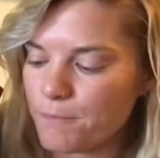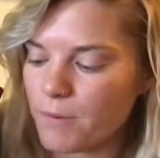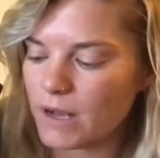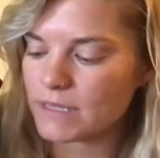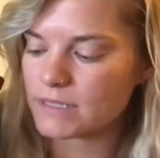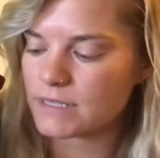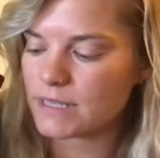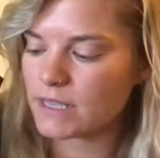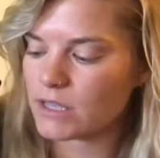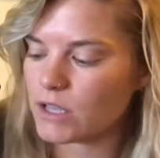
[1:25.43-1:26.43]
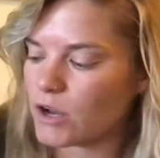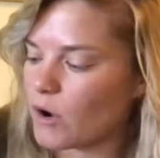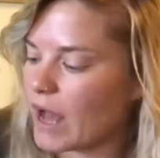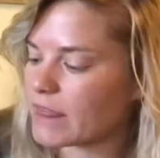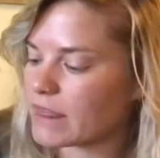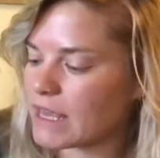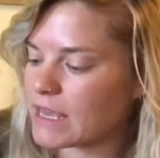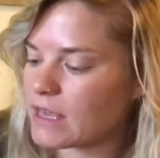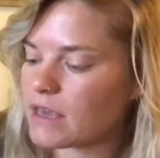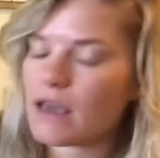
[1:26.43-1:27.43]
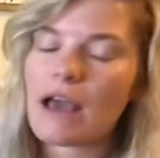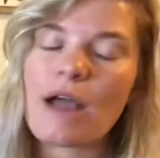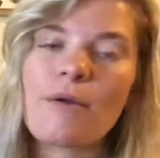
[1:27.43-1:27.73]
But, you know, I